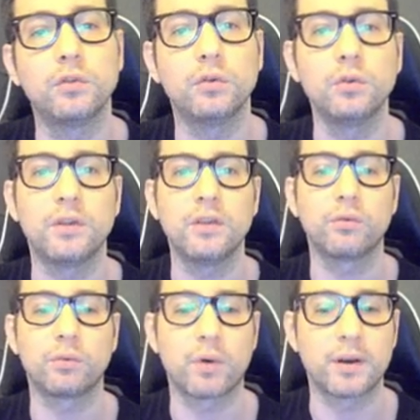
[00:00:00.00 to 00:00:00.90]
to do this
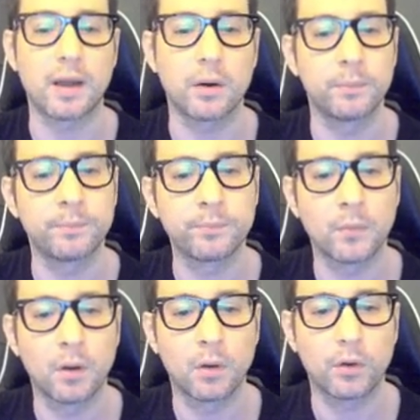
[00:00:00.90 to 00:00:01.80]
right now.
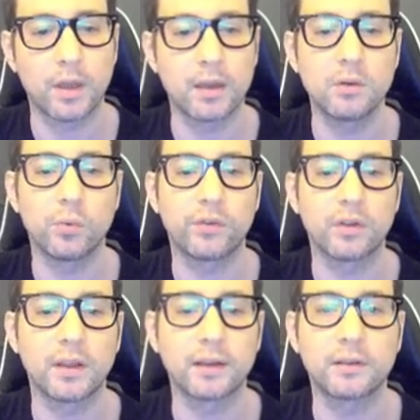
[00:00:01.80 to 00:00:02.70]
Okay, we
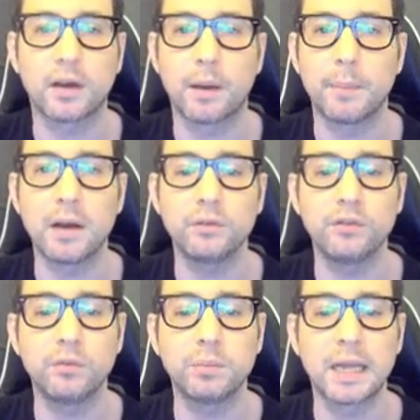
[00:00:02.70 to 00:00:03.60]
select the amount
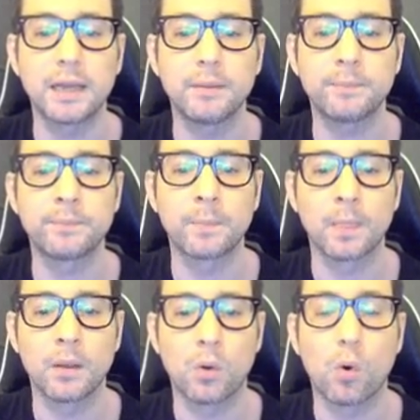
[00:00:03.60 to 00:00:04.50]
supply
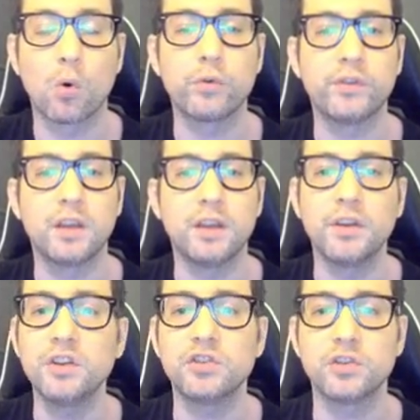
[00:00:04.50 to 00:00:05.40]
or the
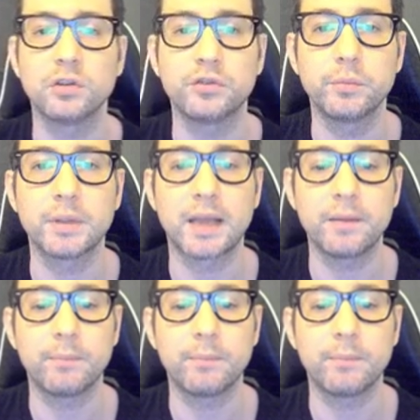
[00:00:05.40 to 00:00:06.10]
initial supply